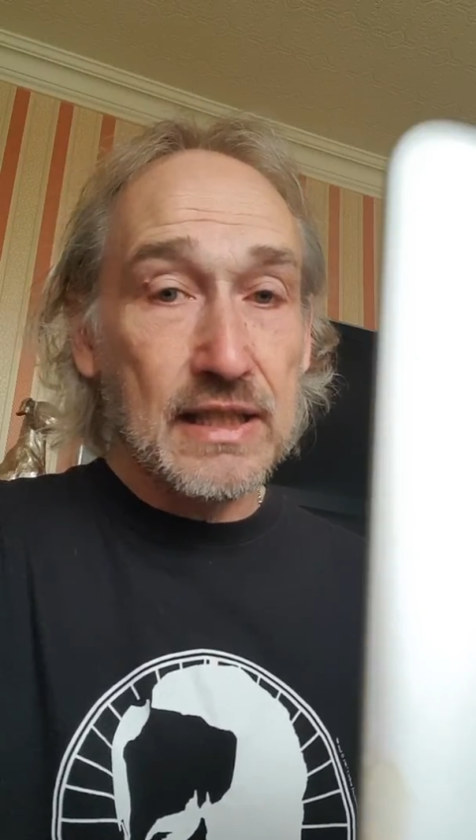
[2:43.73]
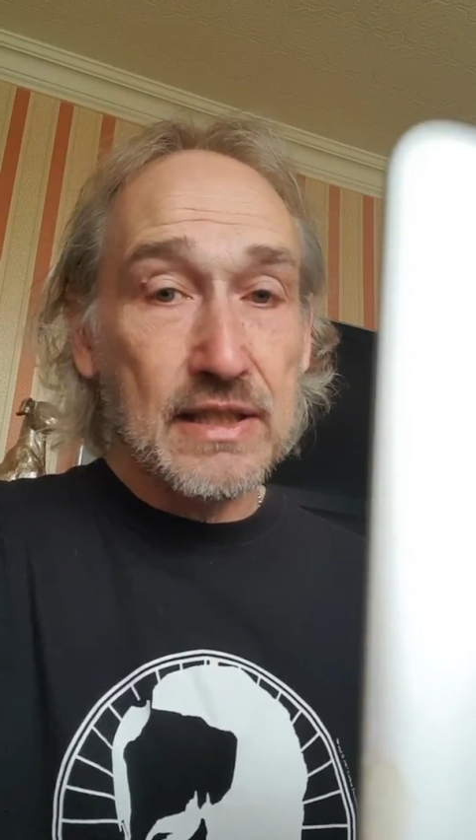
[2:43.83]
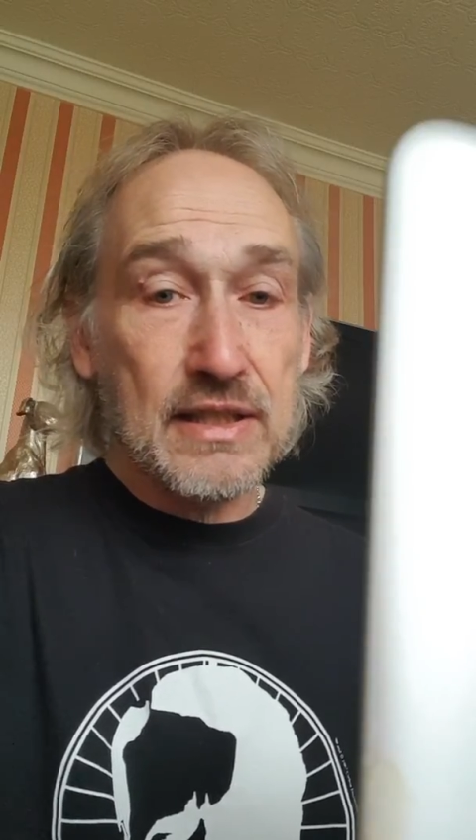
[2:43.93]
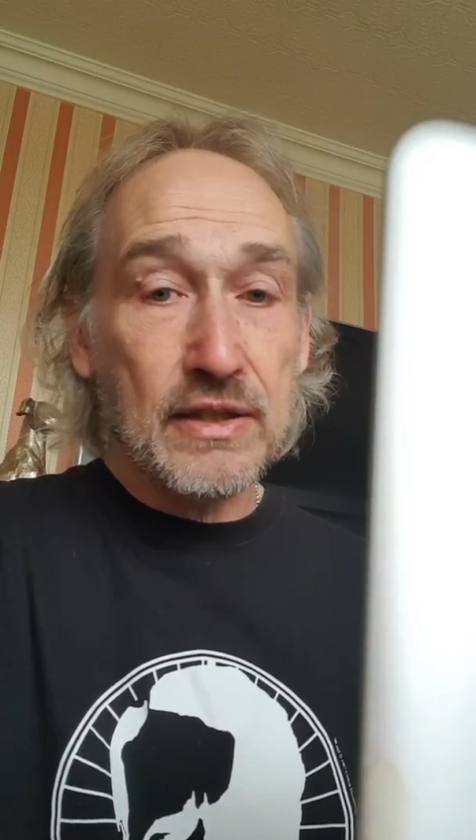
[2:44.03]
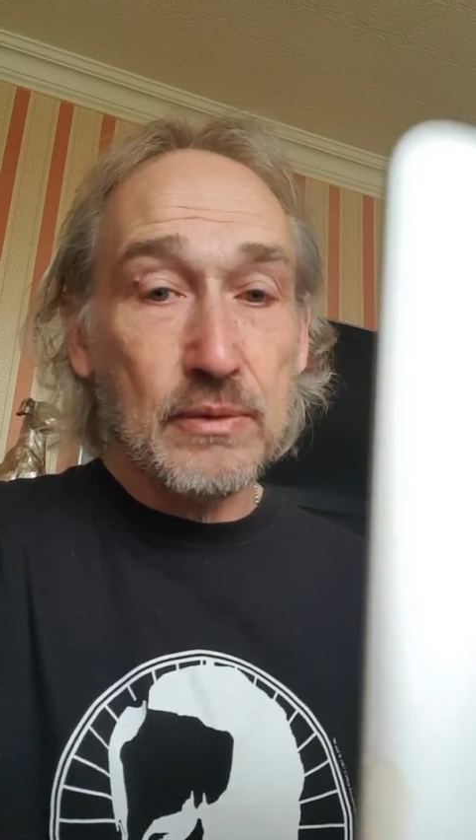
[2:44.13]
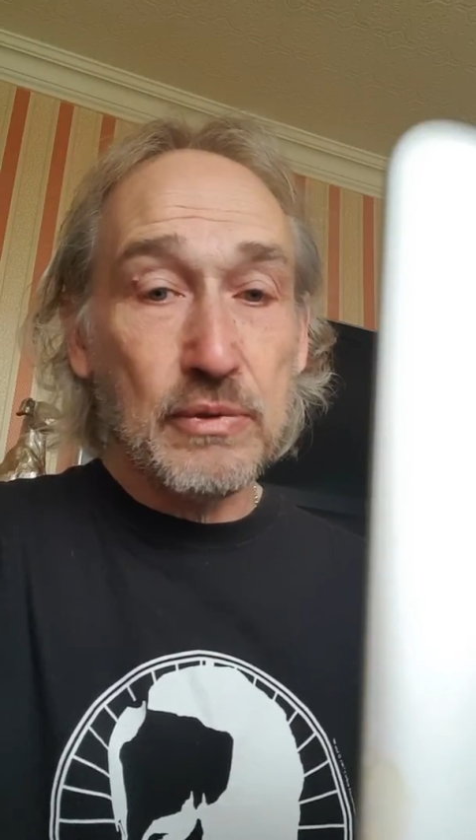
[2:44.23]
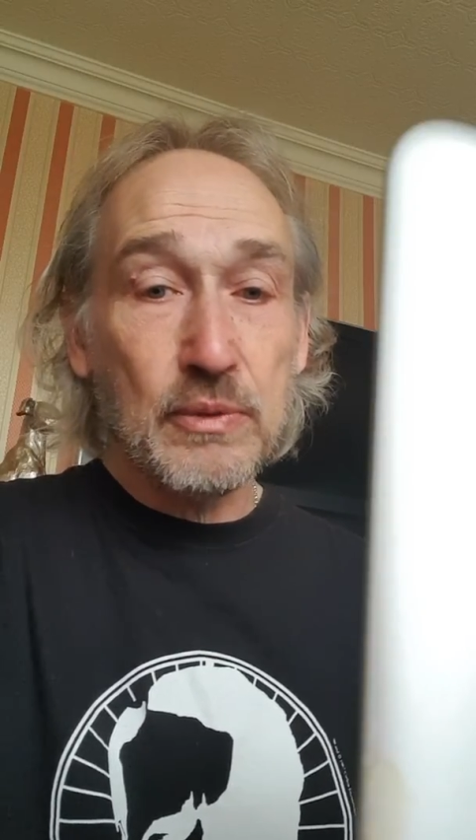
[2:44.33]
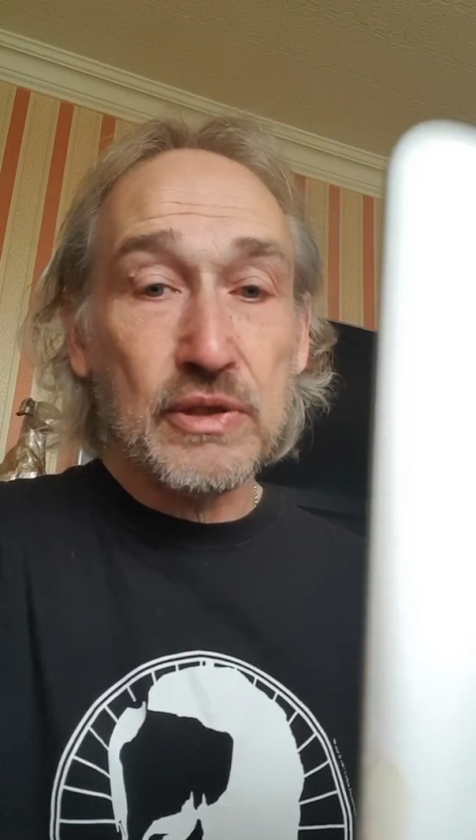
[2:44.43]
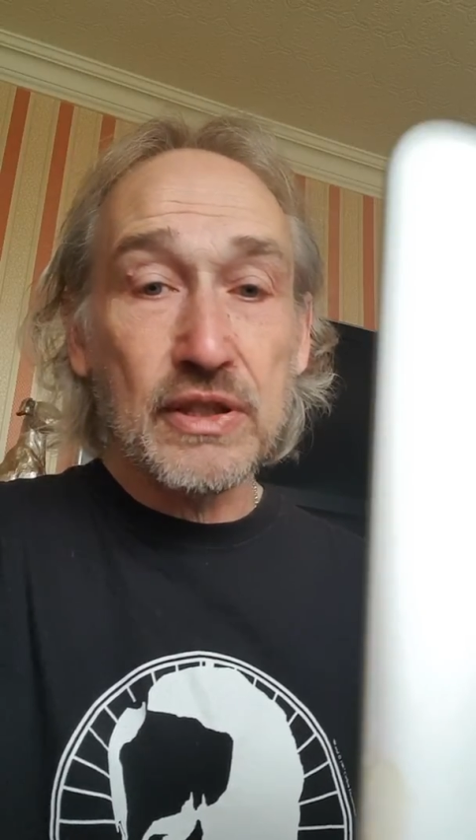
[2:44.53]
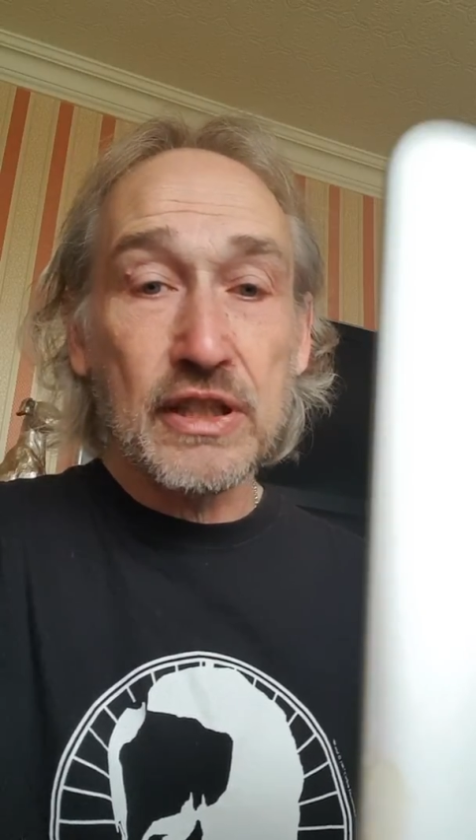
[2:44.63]
so that
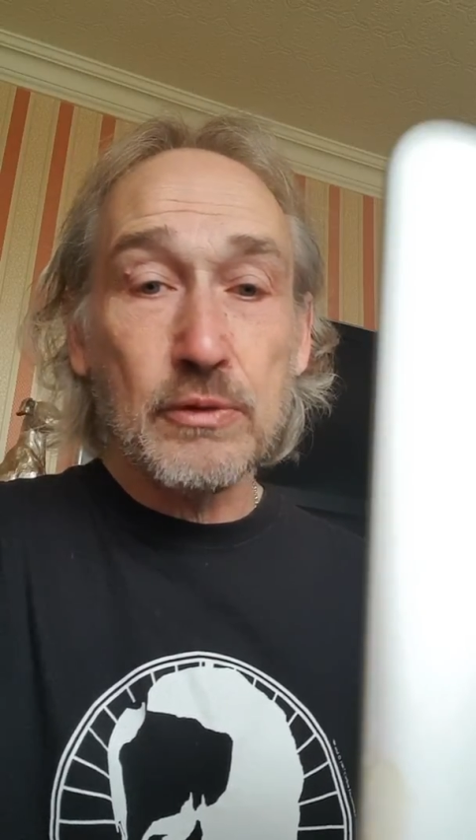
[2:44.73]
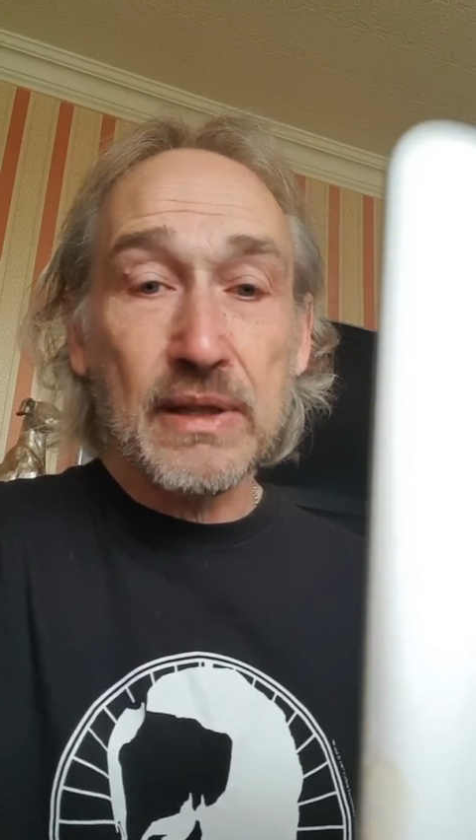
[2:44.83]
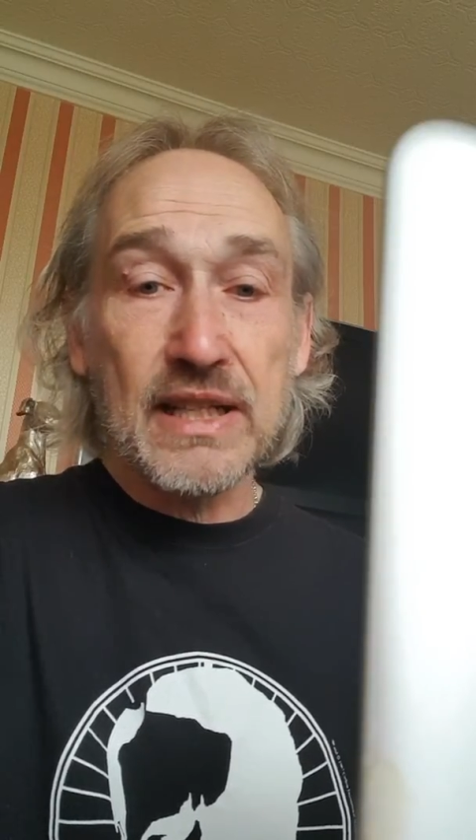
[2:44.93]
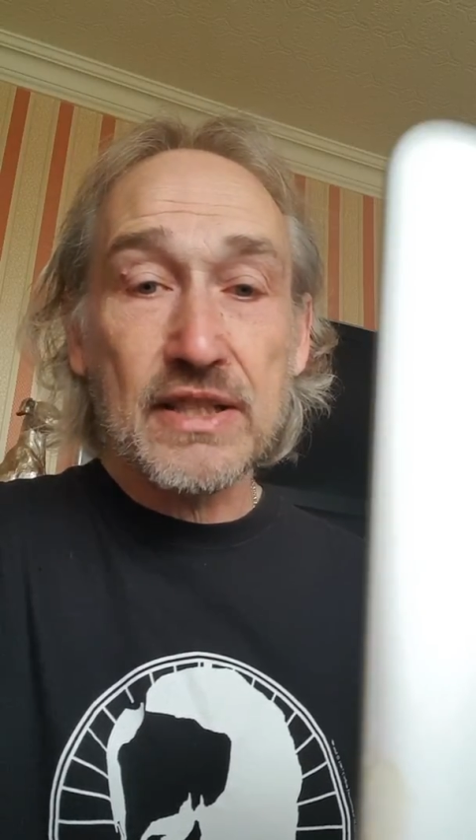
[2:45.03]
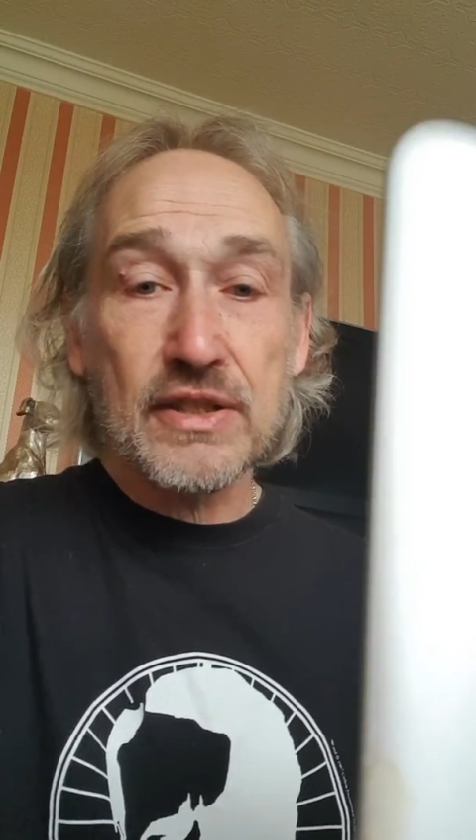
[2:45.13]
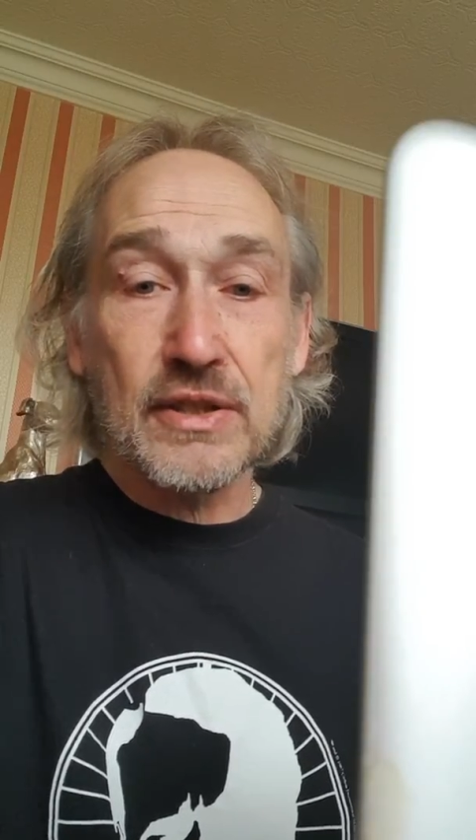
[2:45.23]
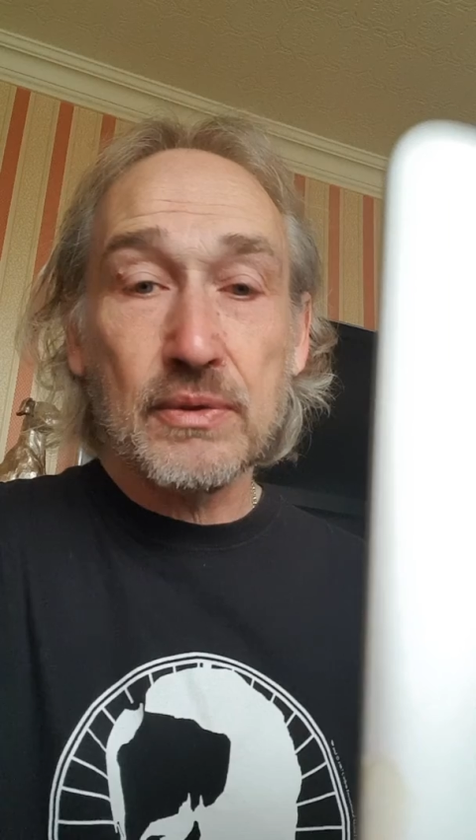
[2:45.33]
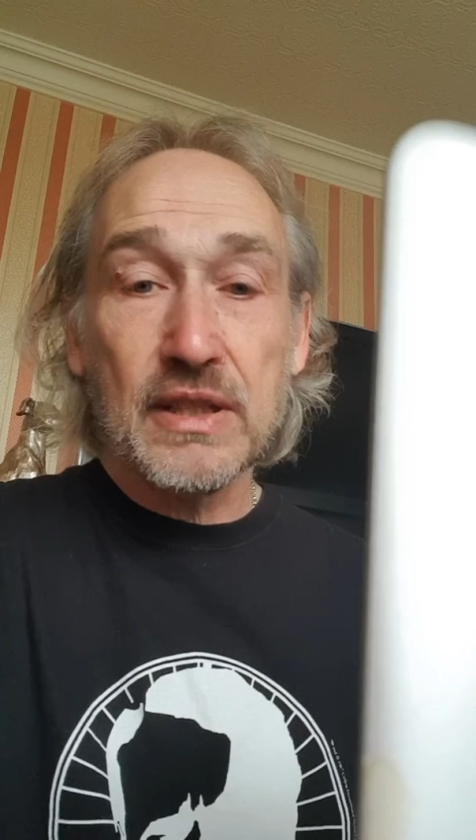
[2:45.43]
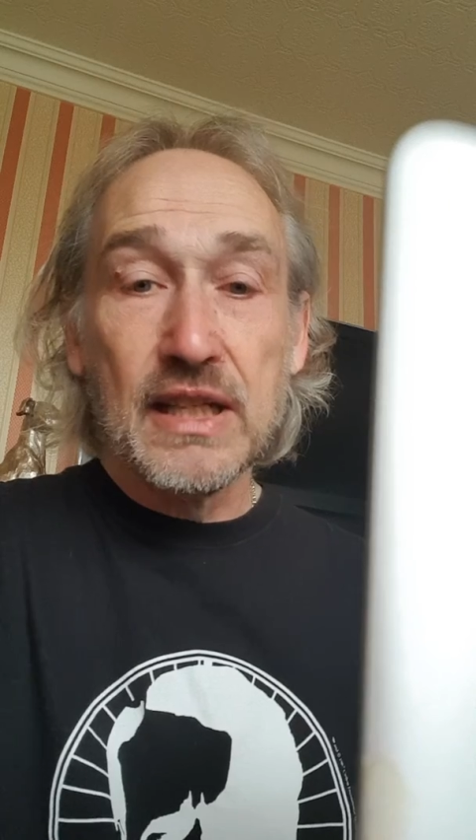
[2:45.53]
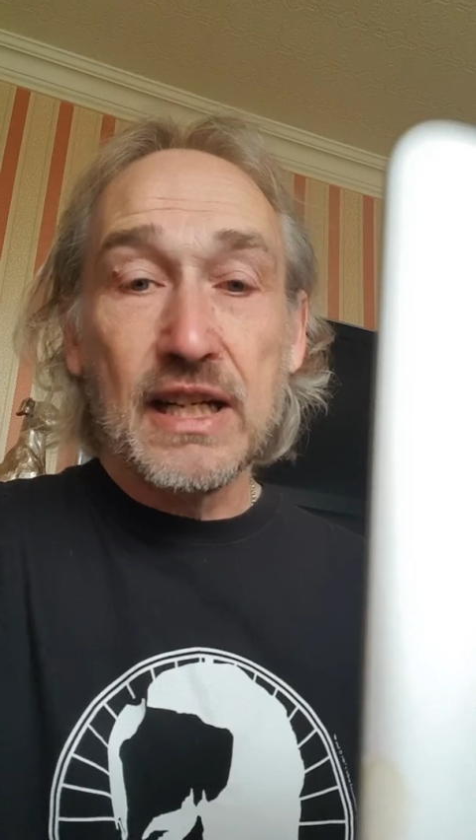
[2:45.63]
people can go back to